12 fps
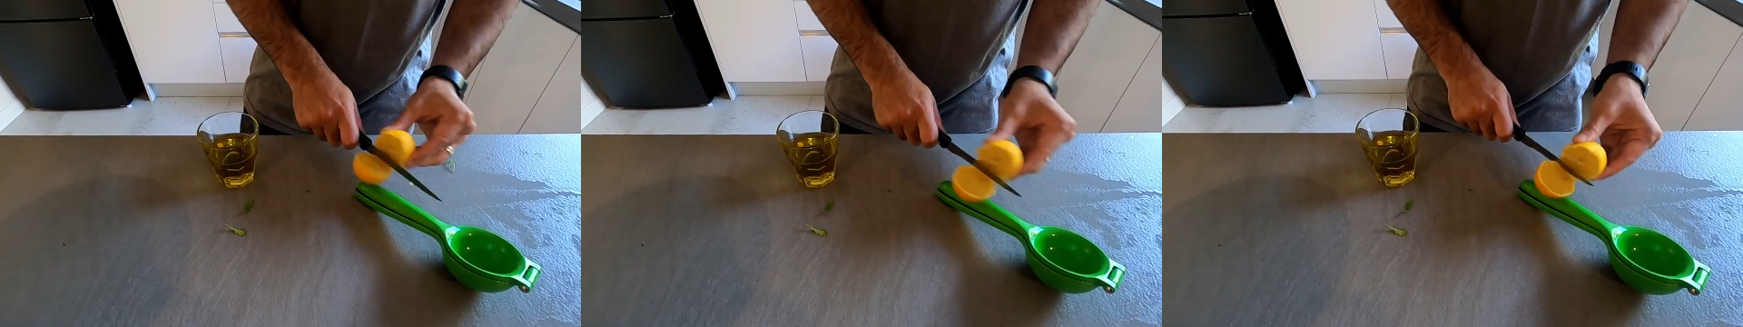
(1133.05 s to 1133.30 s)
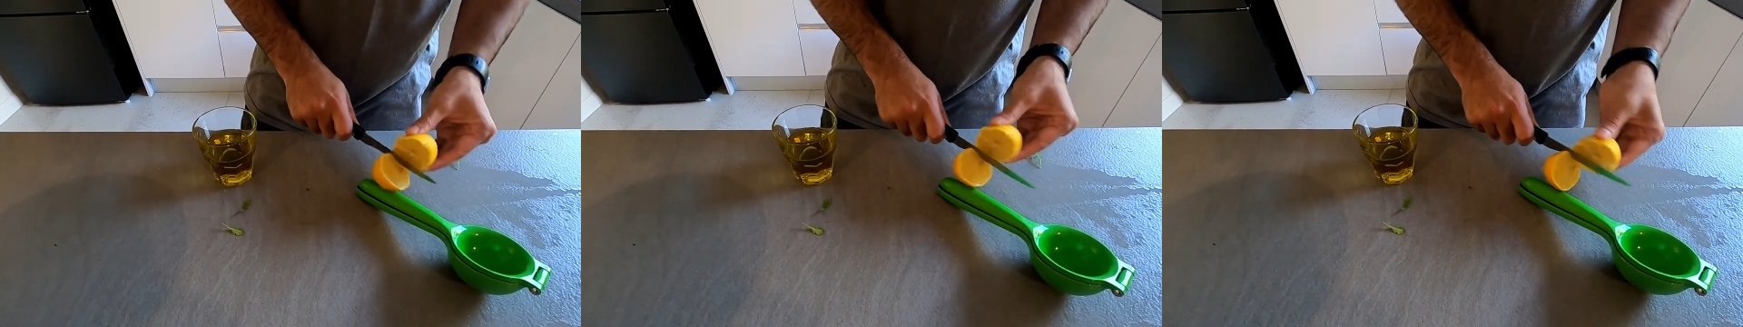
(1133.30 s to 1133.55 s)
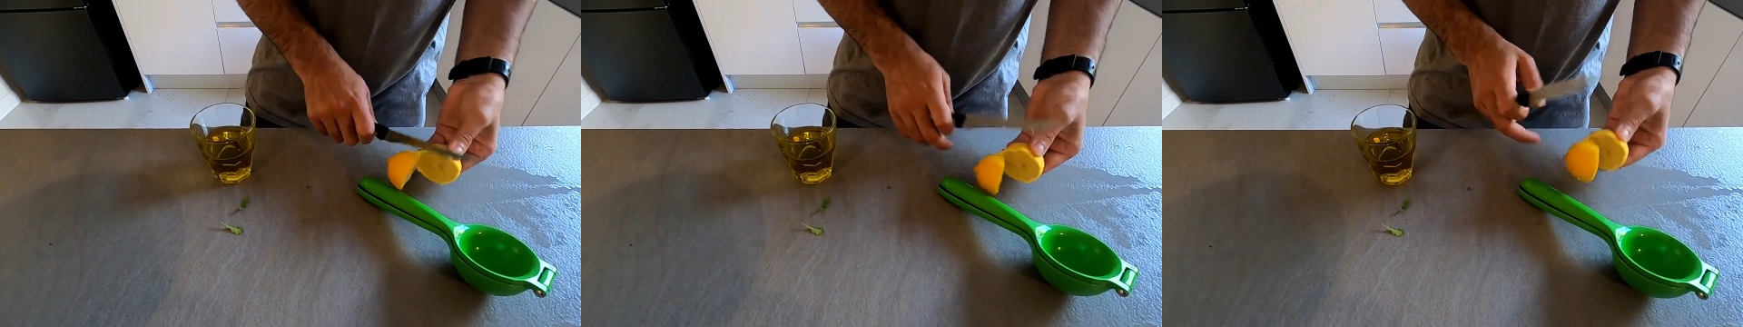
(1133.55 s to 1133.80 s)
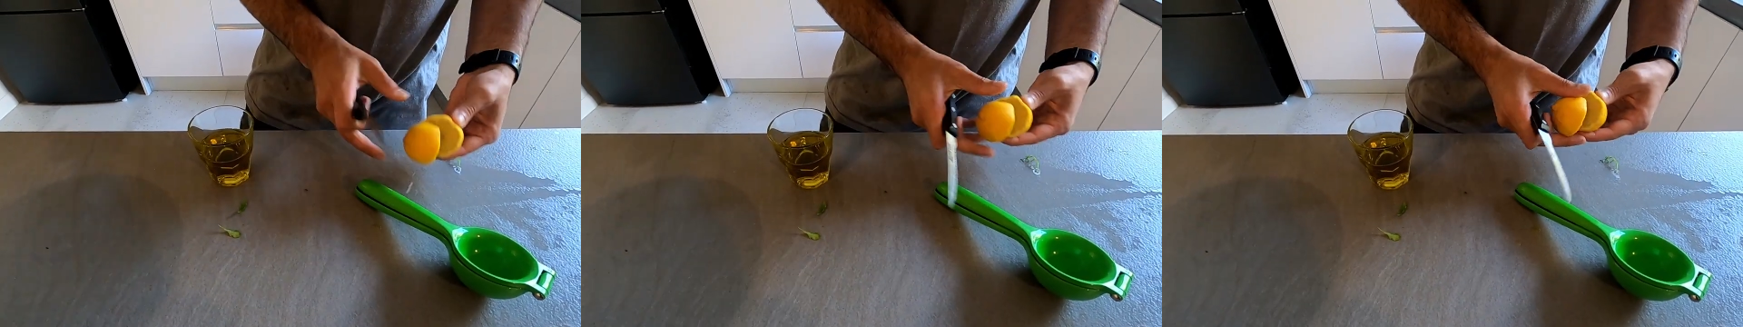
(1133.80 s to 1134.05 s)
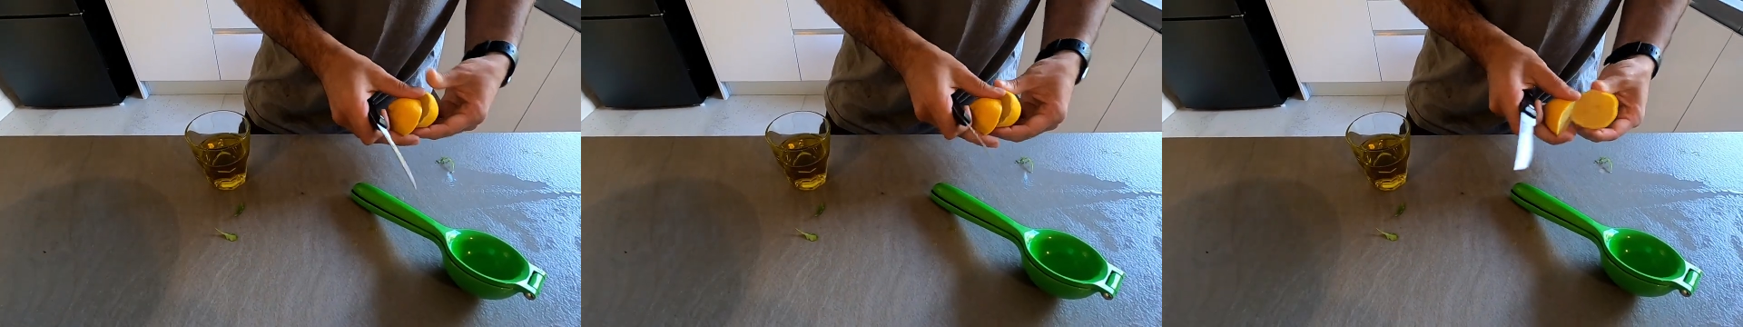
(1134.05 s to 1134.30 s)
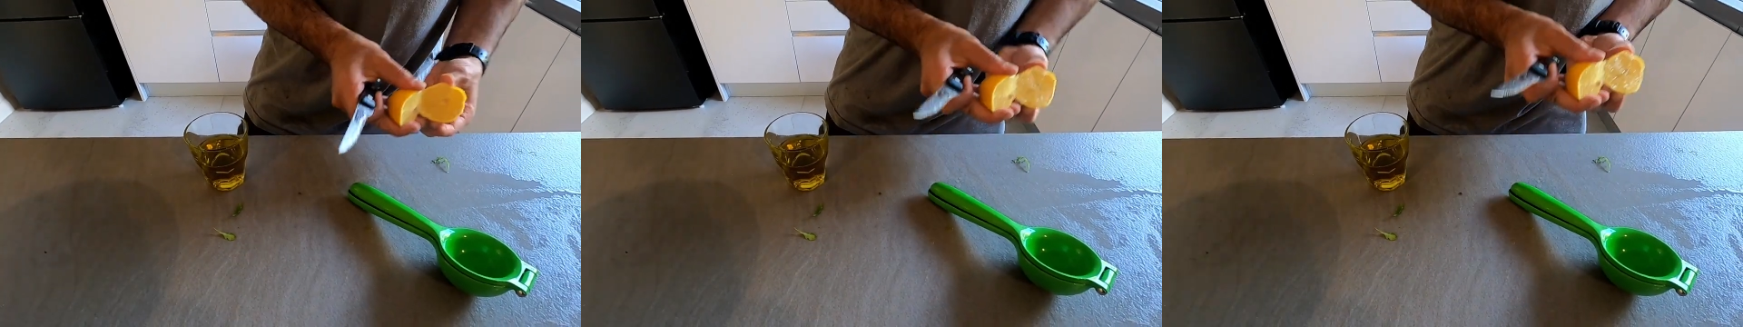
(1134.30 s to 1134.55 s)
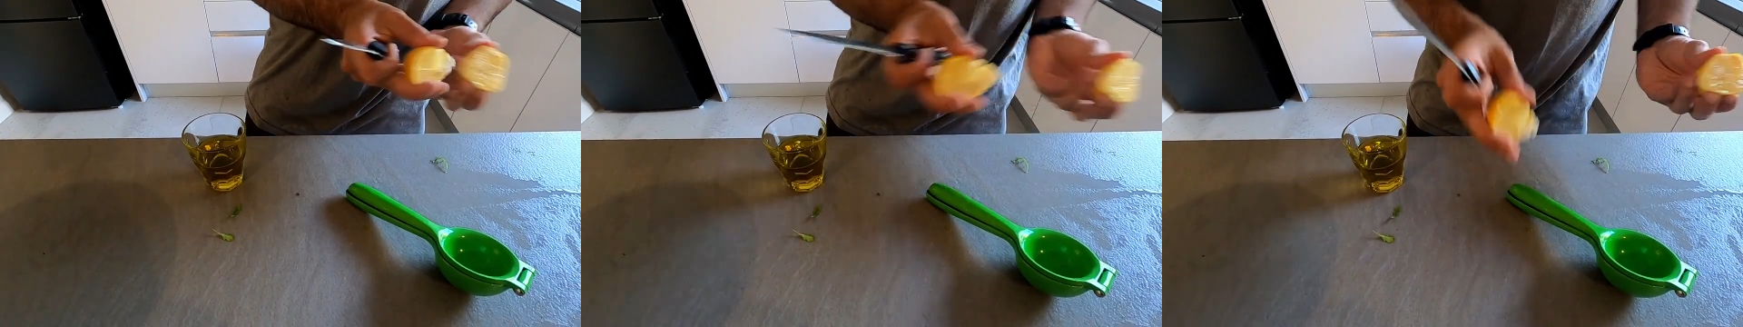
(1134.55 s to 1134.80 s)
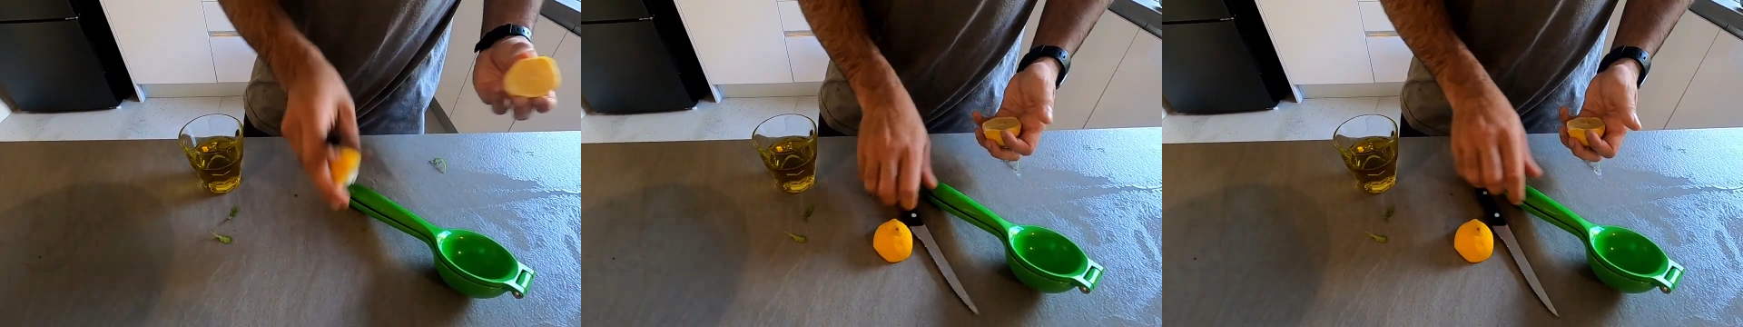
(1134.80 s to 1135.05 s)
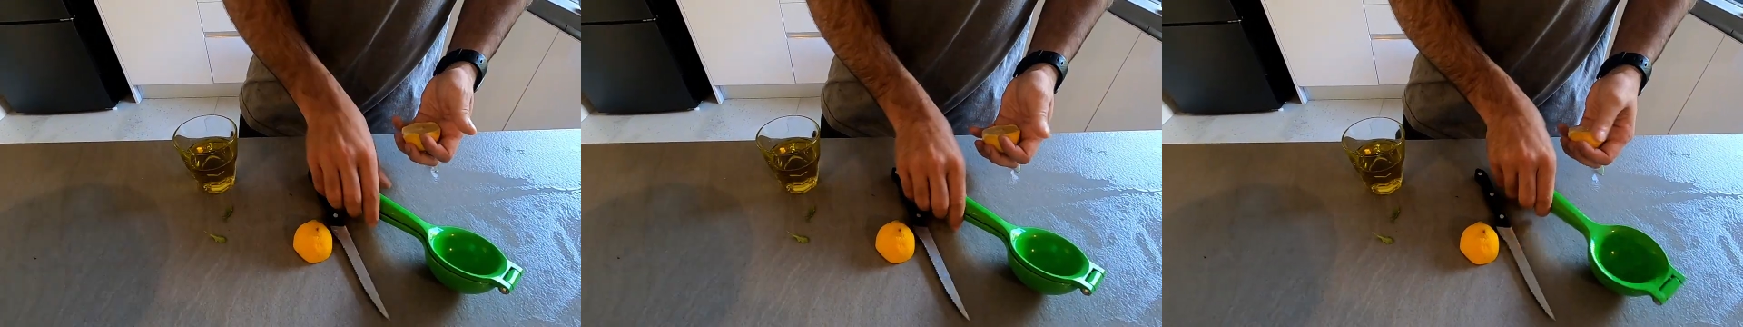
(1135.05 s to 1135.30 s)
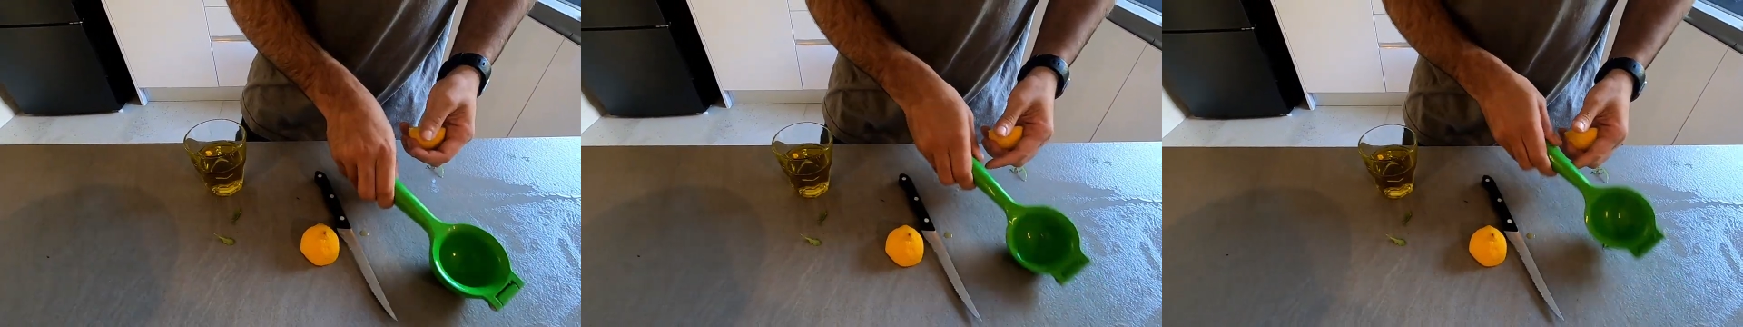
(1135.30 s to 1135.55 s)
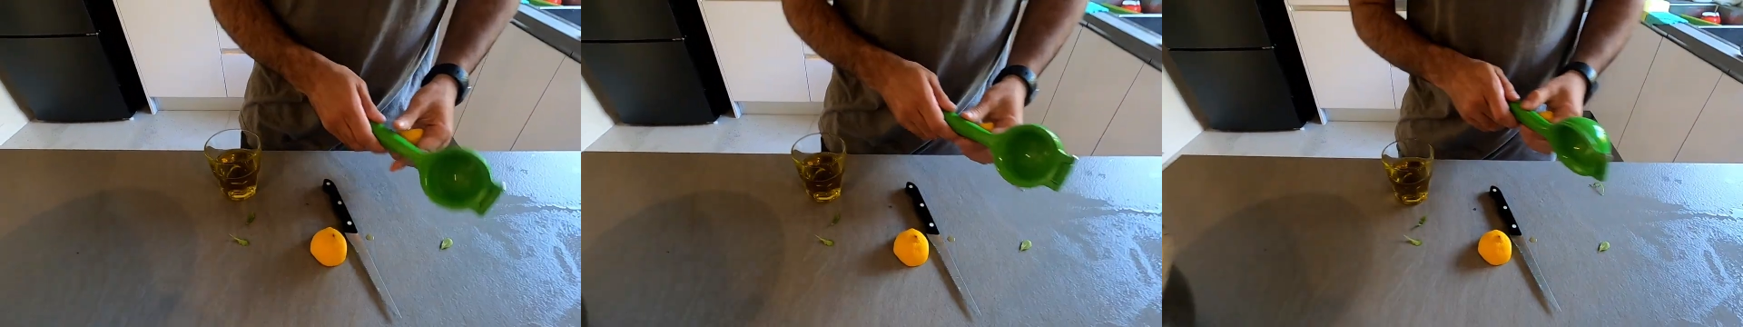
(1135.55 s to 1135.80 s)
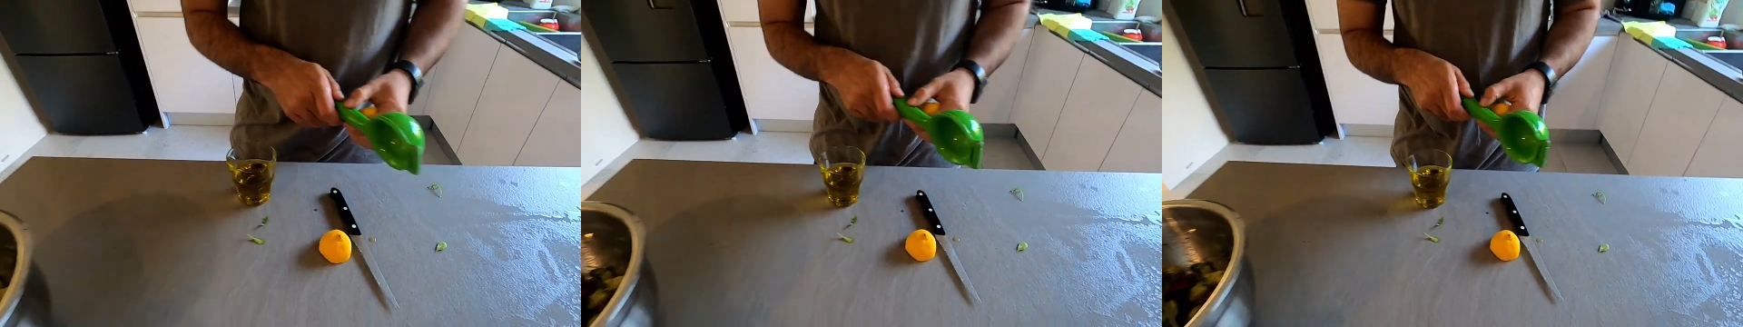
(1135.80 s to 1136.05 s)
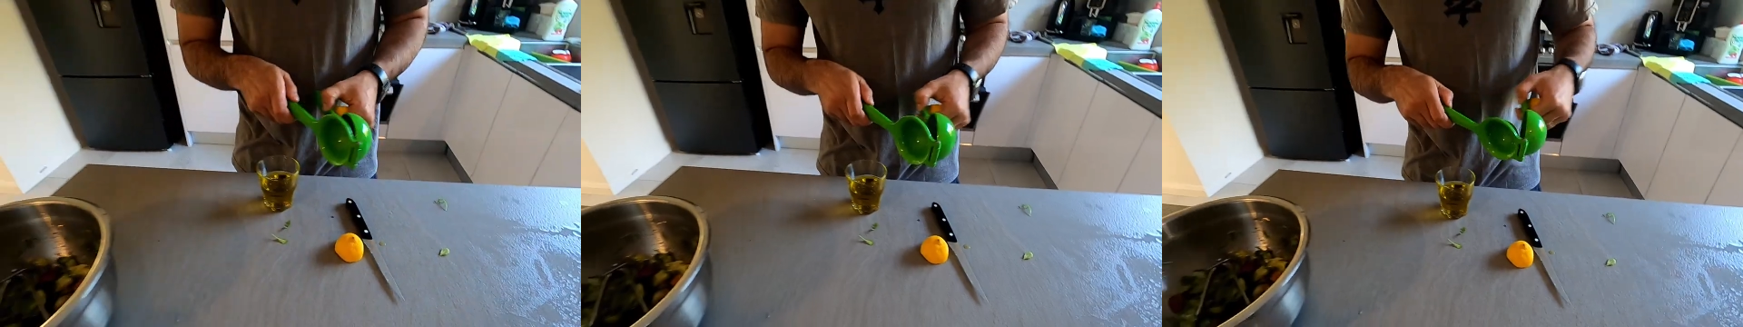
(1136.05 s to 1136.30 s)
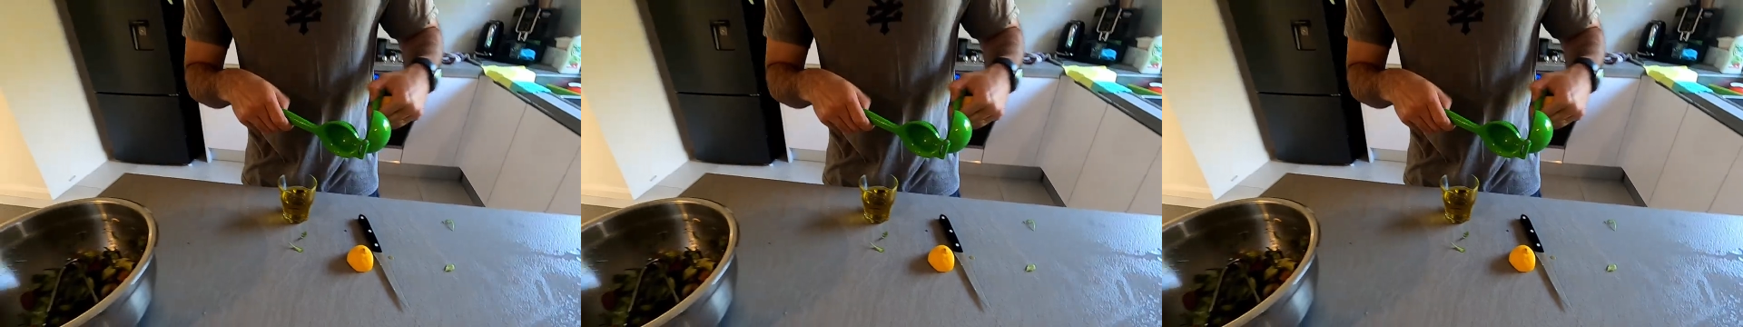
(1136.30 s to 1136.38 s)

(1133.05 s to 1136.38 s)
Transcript: (no speaker visible)